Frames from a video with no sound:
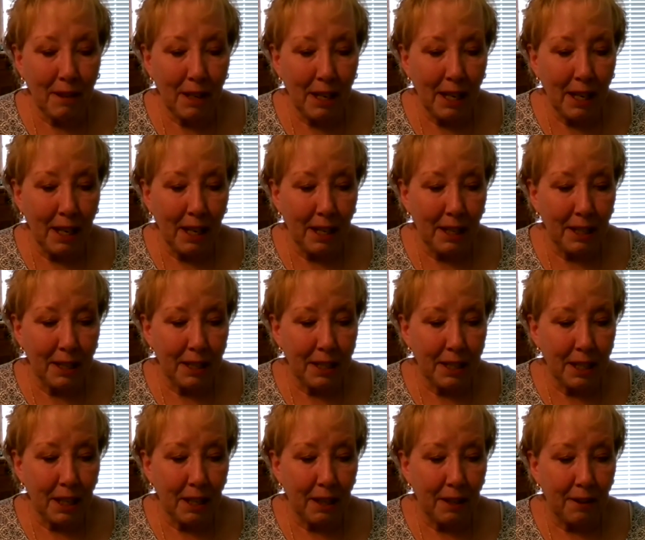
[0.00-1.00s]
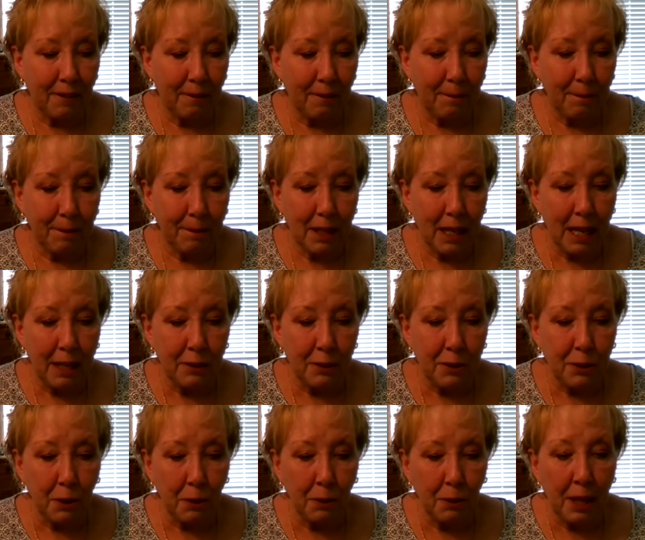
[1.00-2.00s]
and
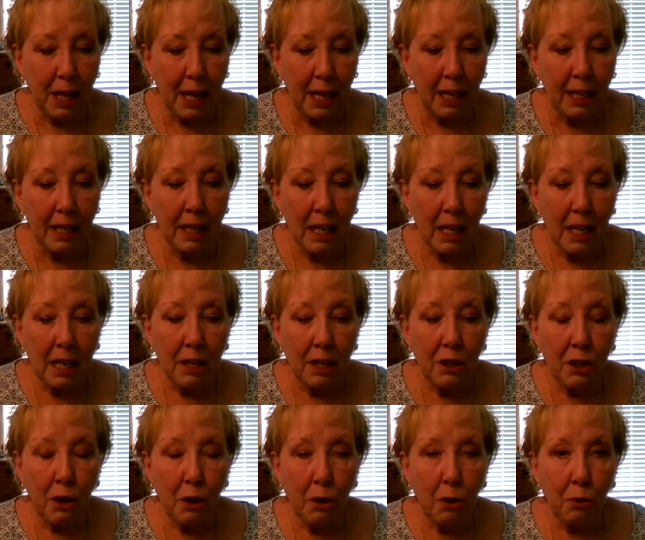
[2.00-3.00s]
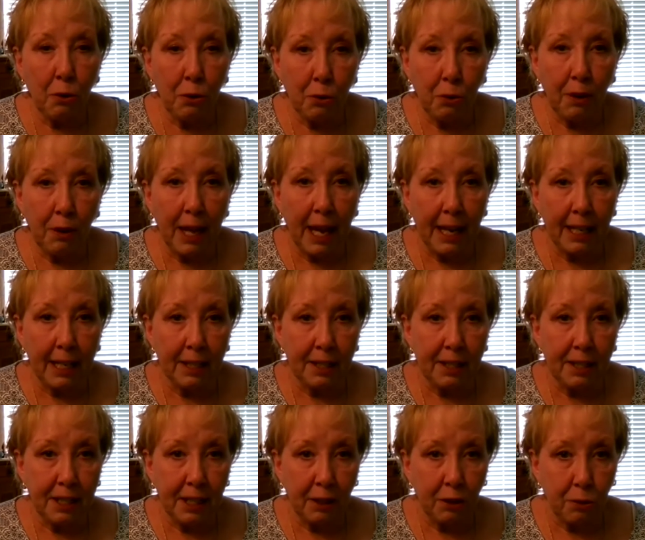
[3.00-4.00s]
so they know through that
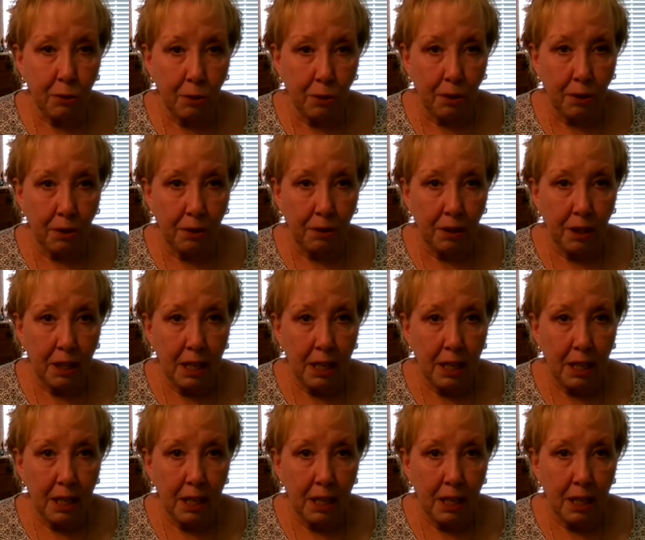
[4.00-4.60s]
instinctual